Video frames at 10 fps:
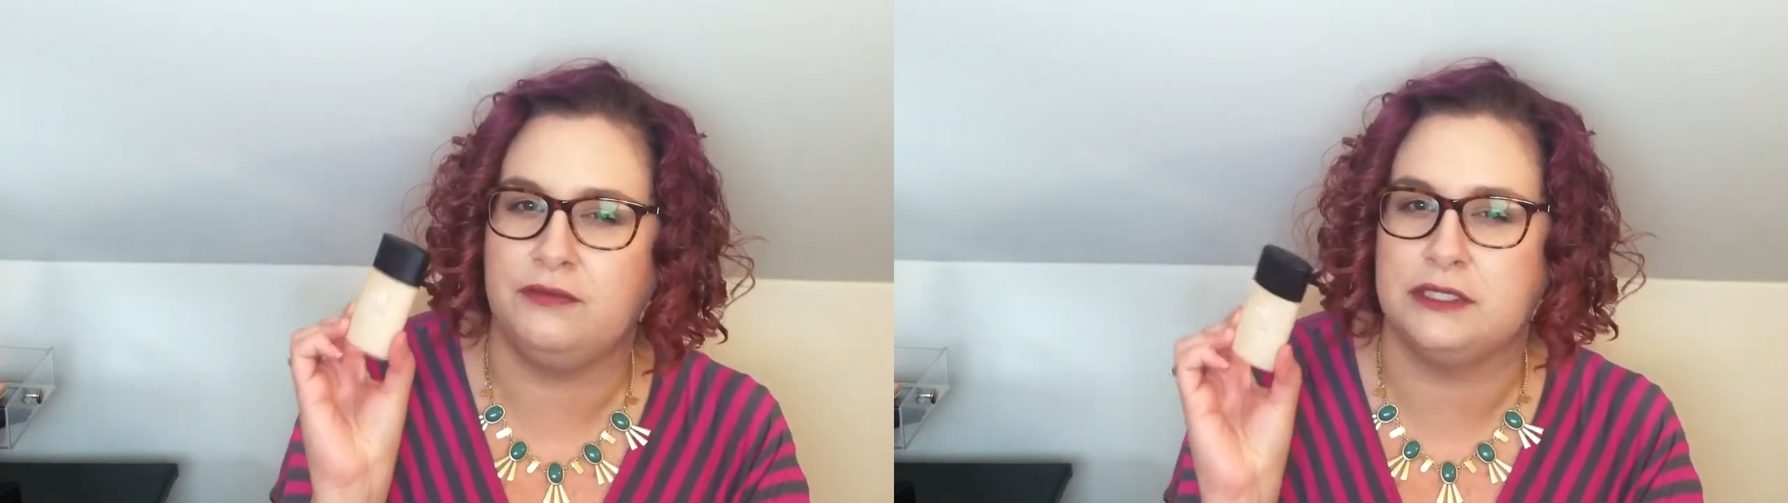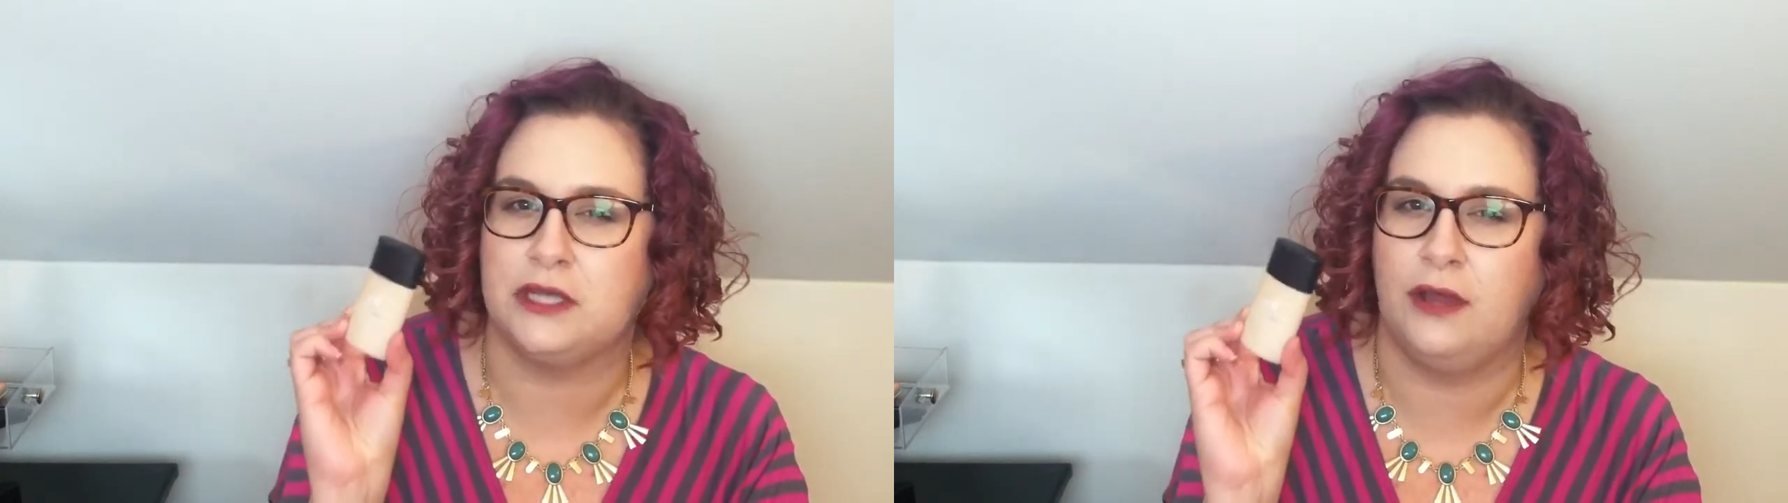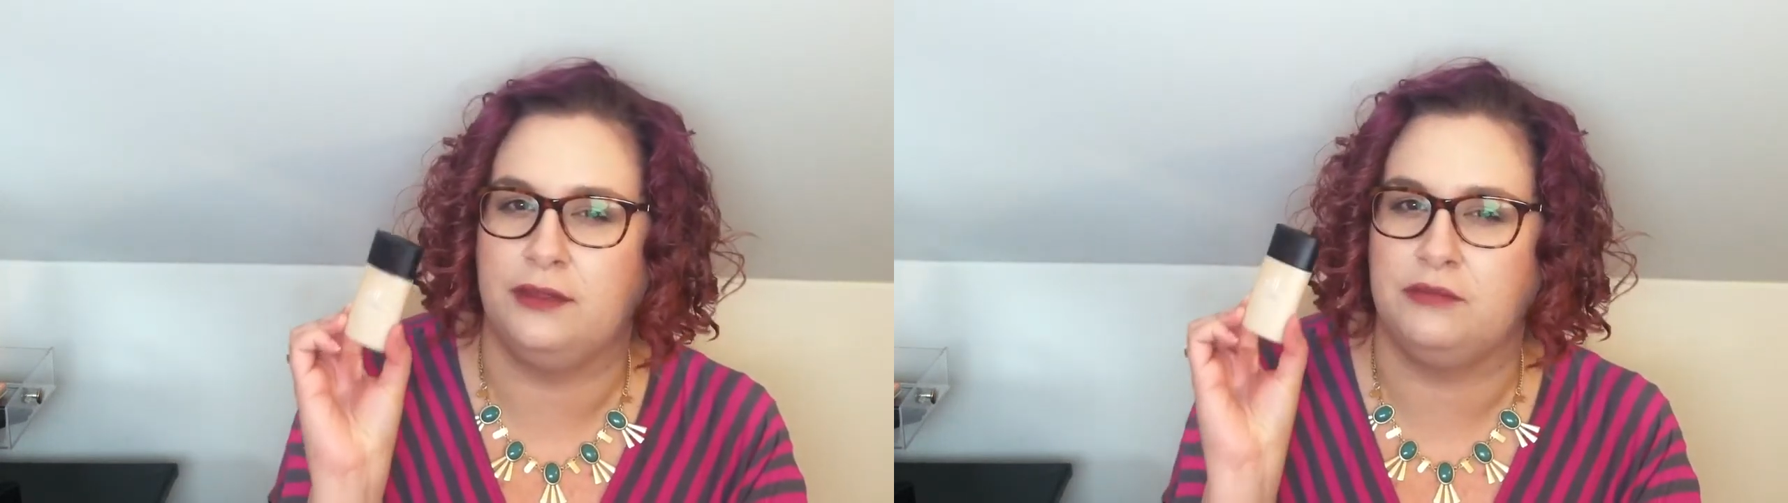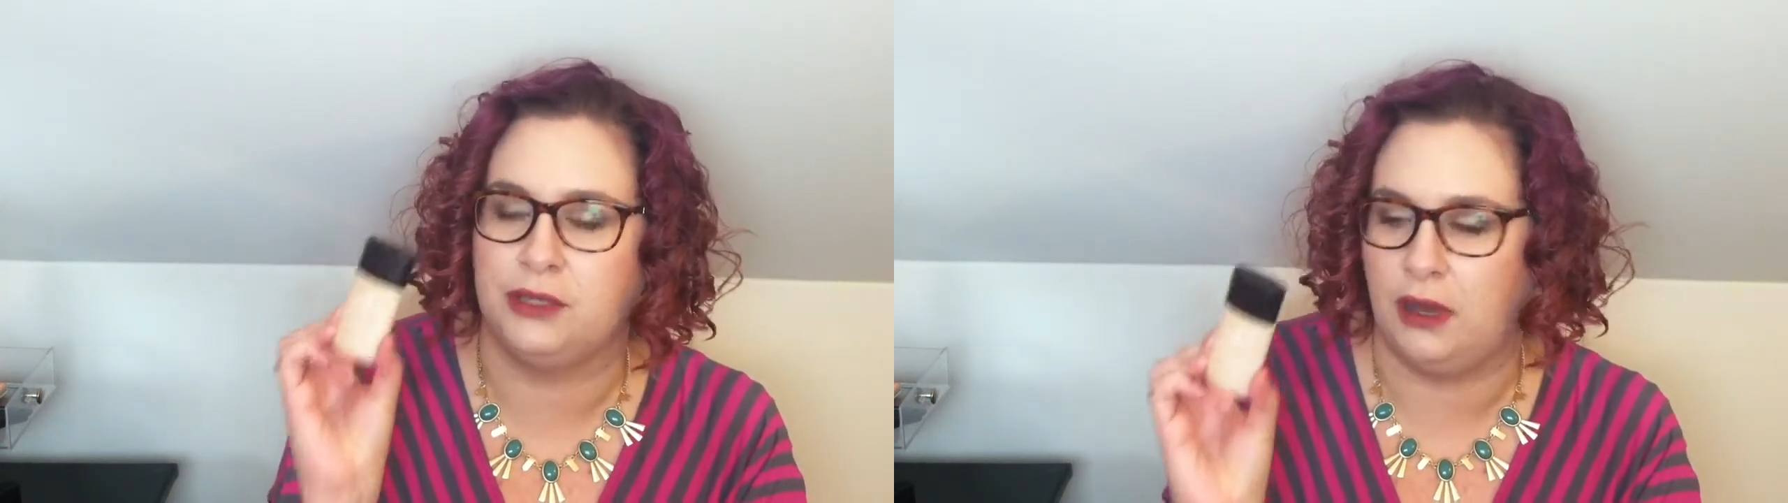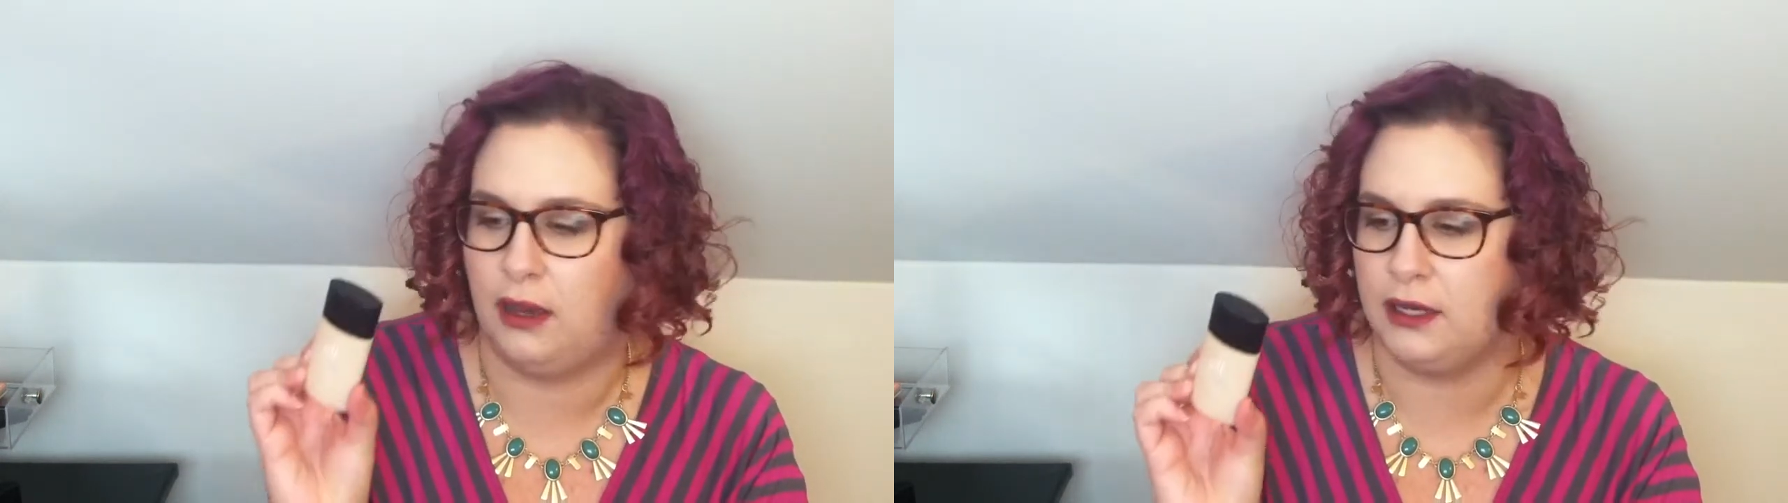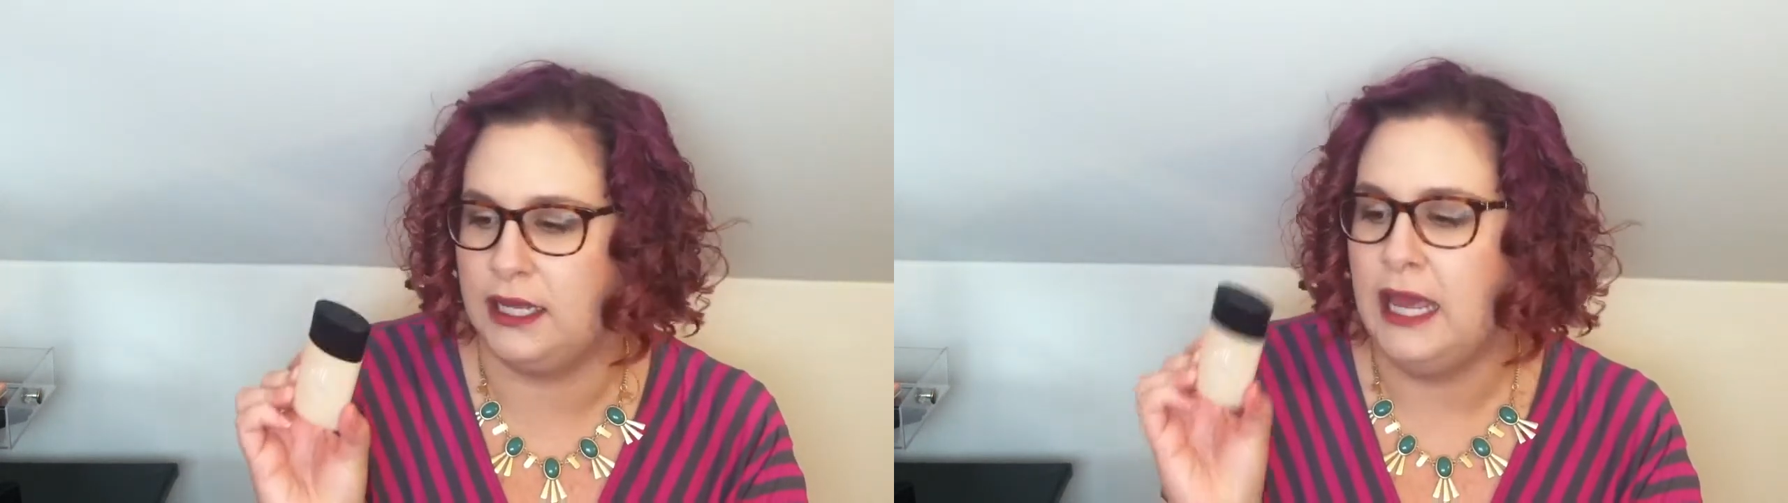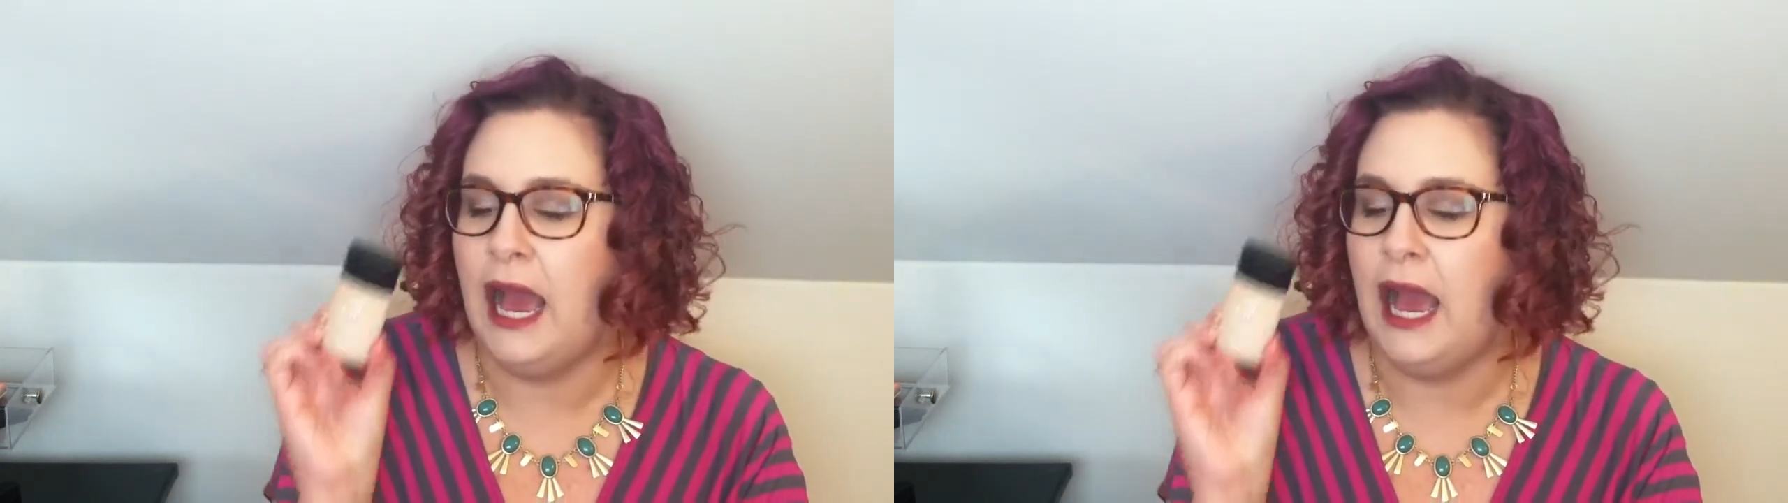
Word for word: of this on the blog.